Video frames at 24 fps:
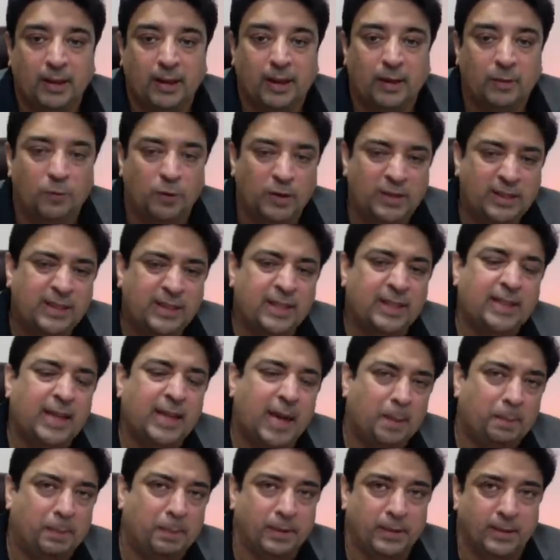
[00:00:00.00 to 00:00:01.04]
And once this
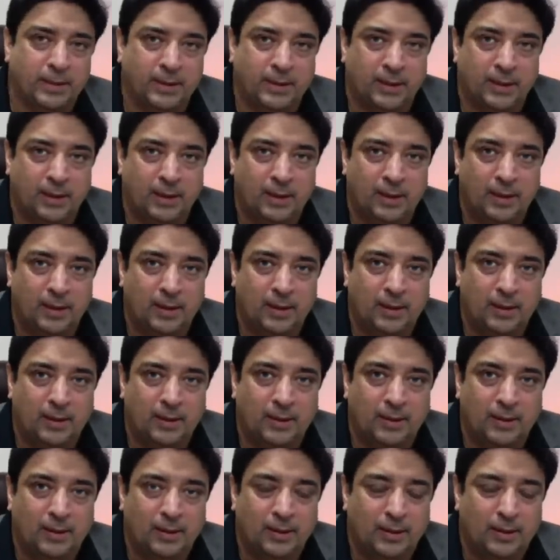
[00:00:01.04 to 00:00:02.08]
happens,
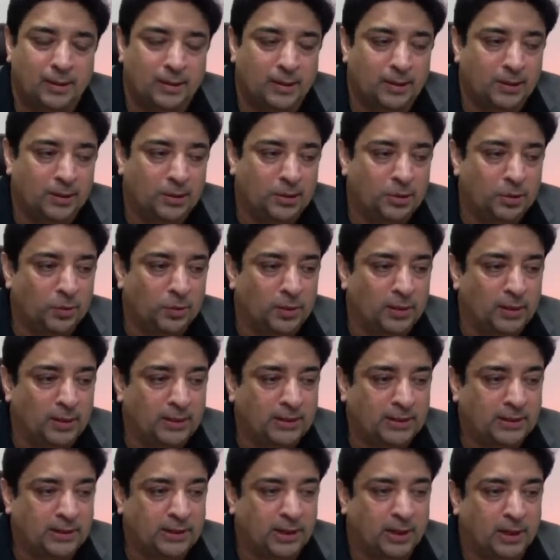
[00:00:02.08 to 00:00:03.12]
you will
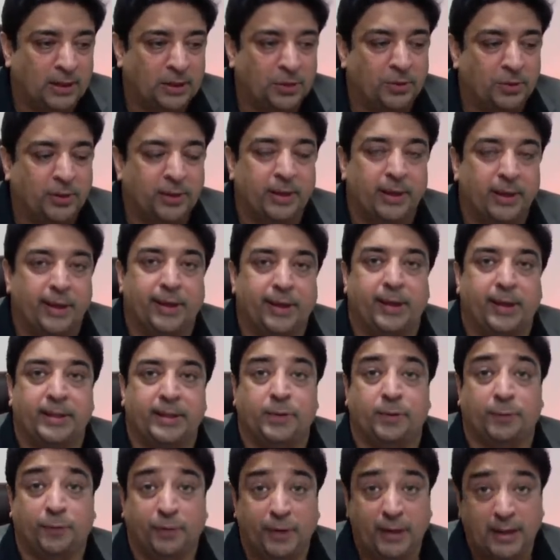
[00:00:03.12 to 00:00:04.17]
start your career
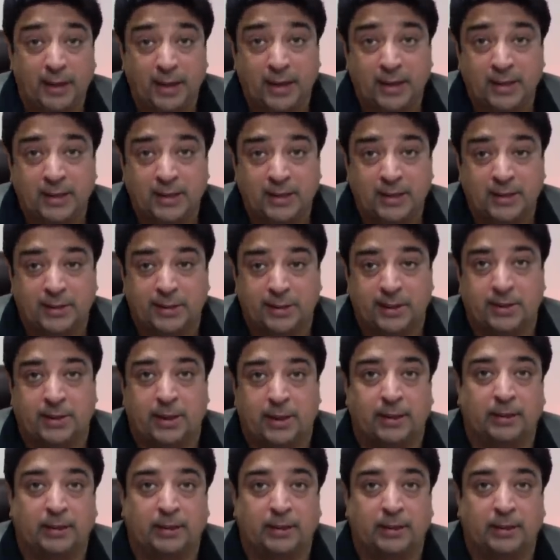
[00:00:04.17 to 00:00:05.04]
as a freelancer, just